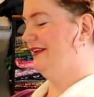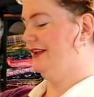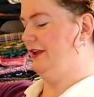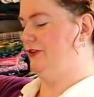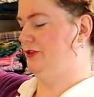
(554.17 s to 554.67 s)

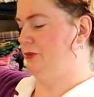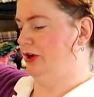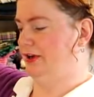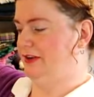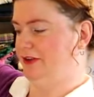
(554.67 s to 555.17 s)
is the
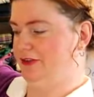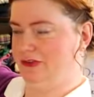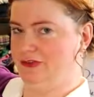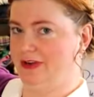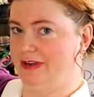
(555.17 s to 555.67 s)
Bright
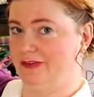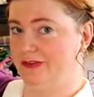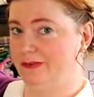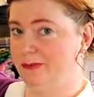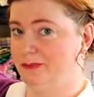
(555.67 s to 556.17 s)
Daisies
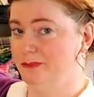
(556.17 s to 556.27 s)
dress.